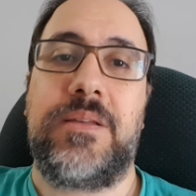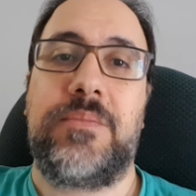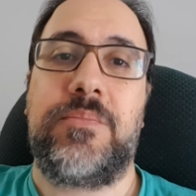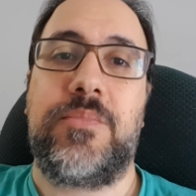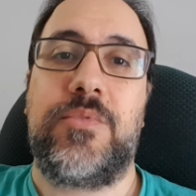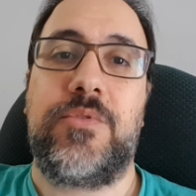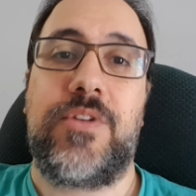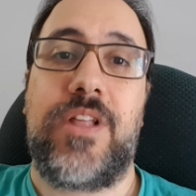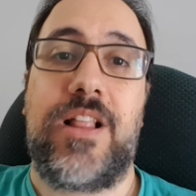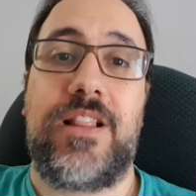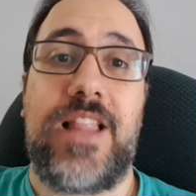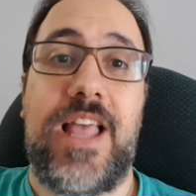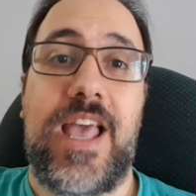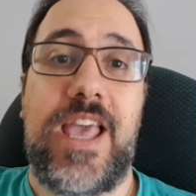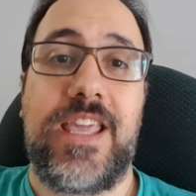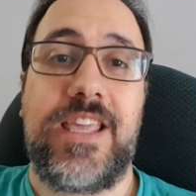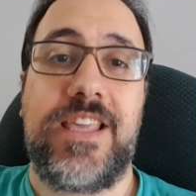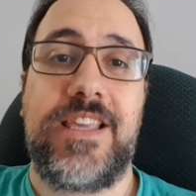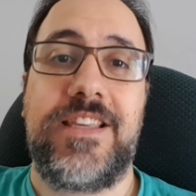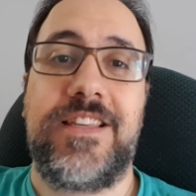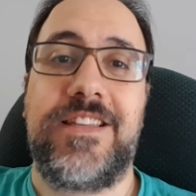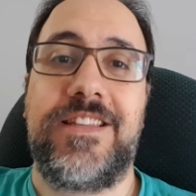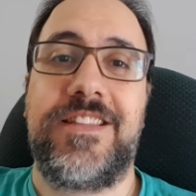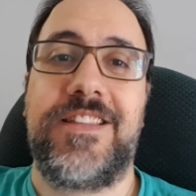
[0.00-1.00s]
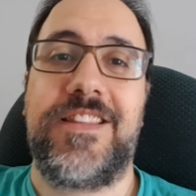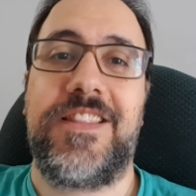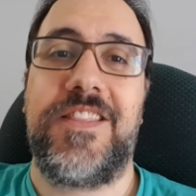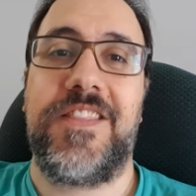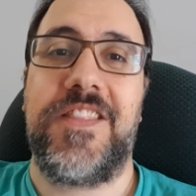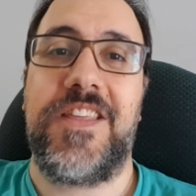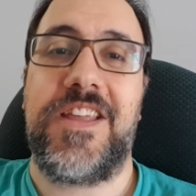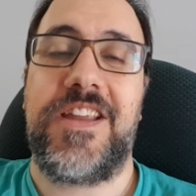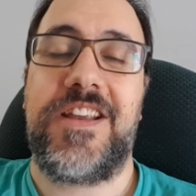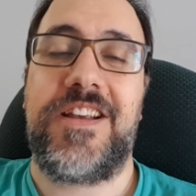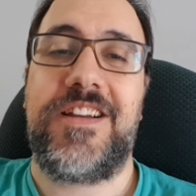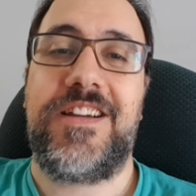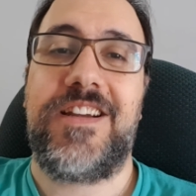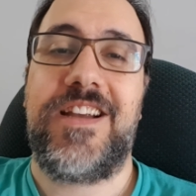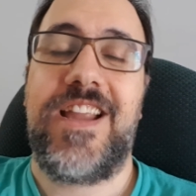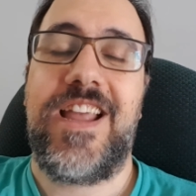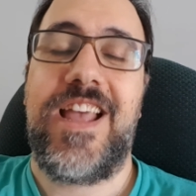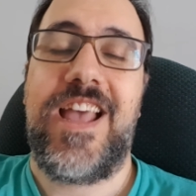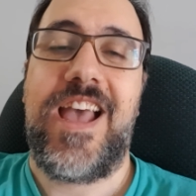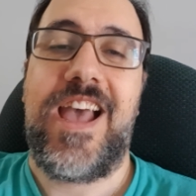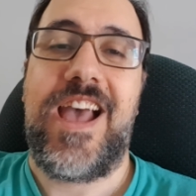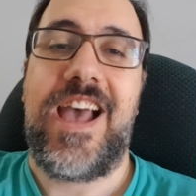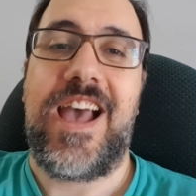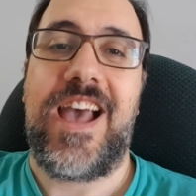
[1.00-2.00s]
put a like there
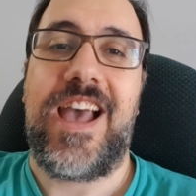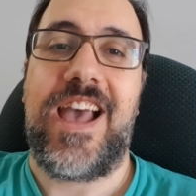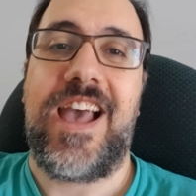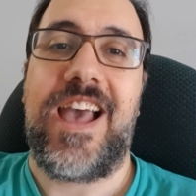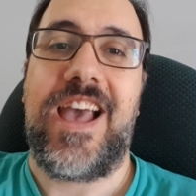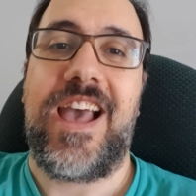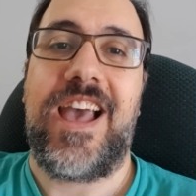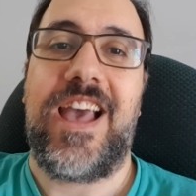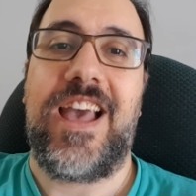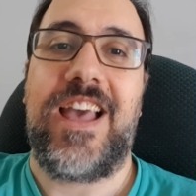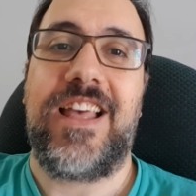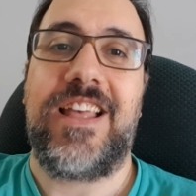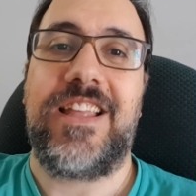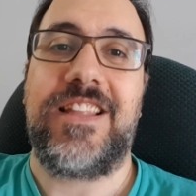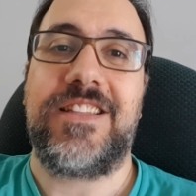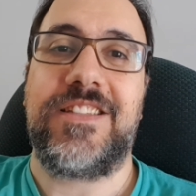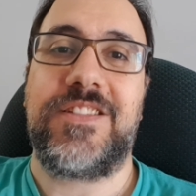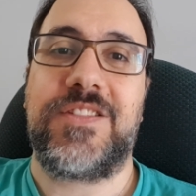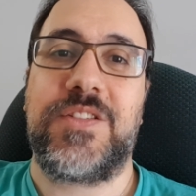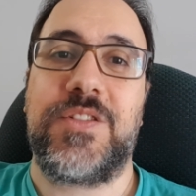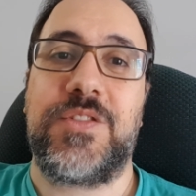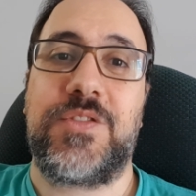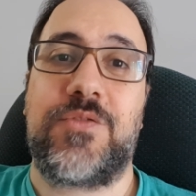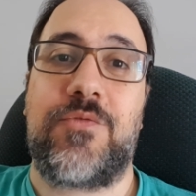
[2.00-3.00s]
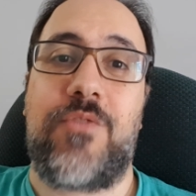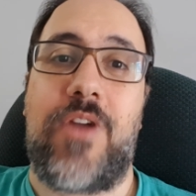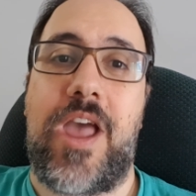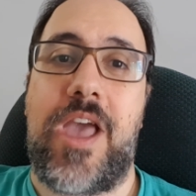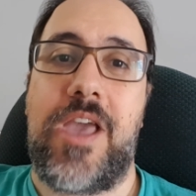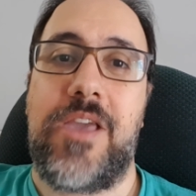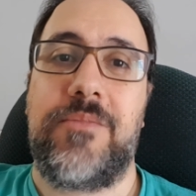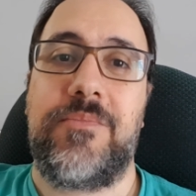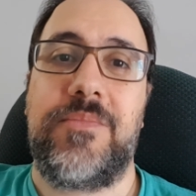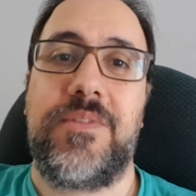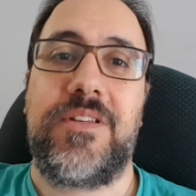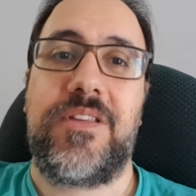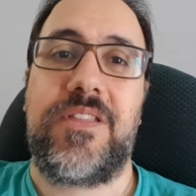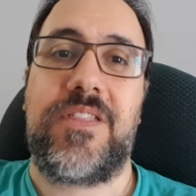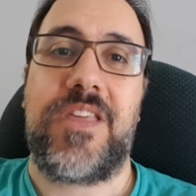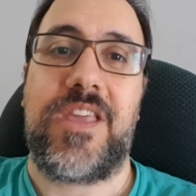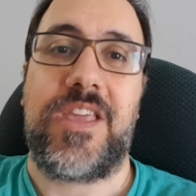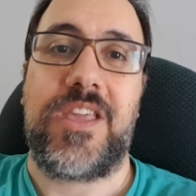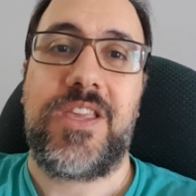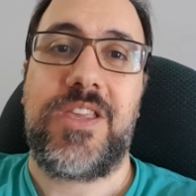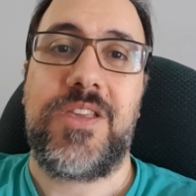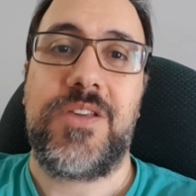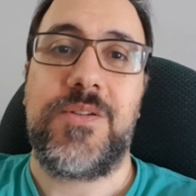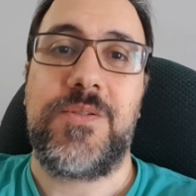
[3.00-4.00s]
and subscribe.
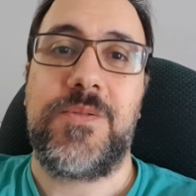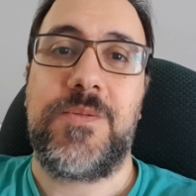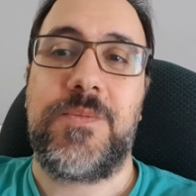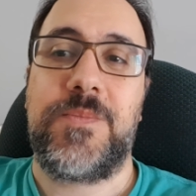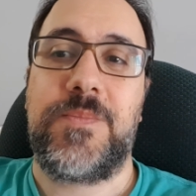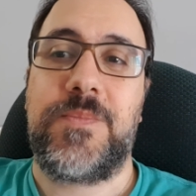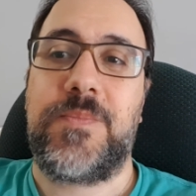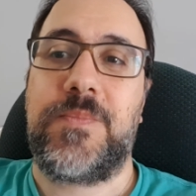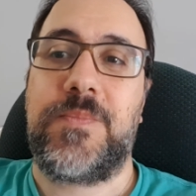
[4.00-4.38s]
Thank you.